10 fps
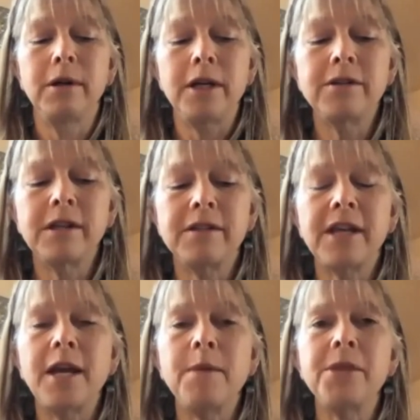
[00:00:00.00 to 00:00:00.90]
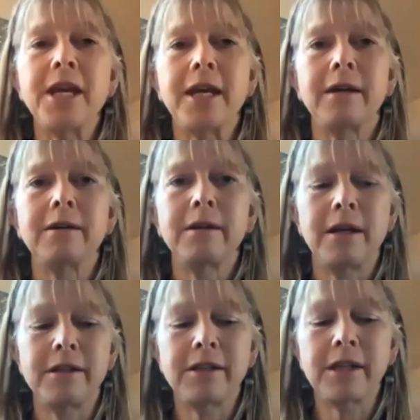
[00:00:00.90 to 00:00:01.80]
is the same thing
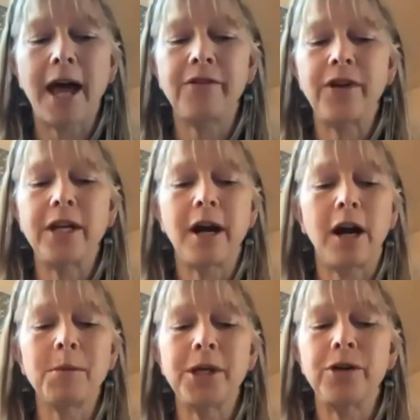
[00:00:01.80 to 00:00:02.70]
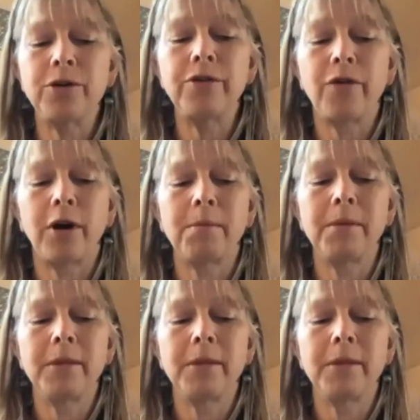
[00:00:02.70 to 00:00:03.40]
as his Latvian army uniform.